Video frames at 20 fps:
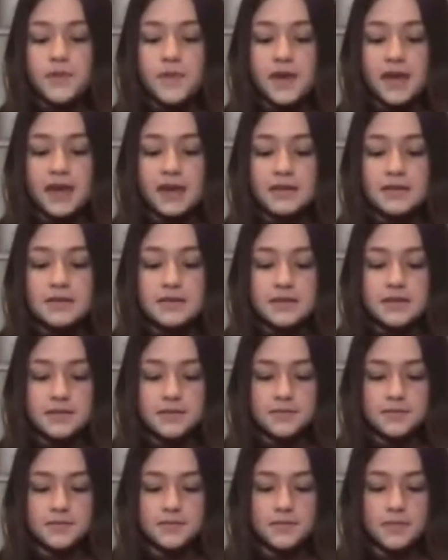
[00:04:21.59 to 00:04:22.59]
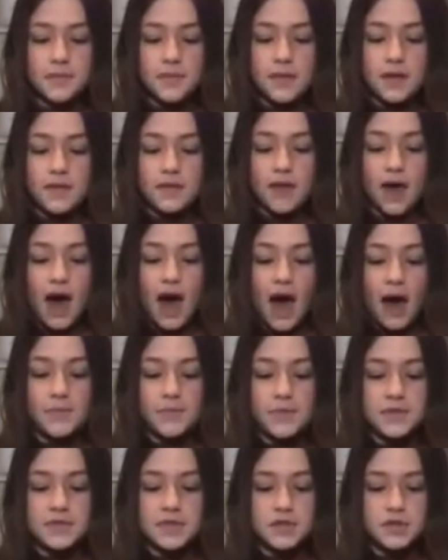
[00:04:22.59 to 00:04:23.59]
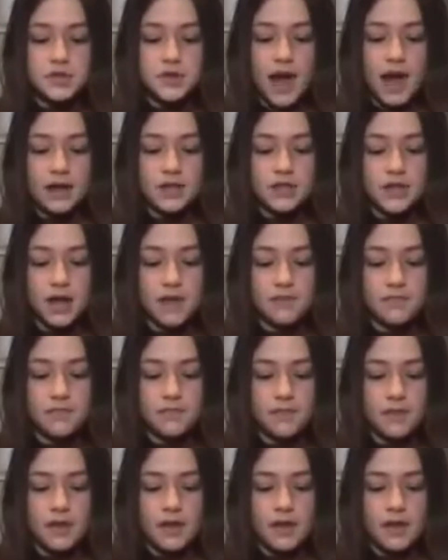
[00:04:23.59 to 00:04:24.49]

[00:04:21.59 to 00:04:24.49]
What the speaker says: beads the opposite direction.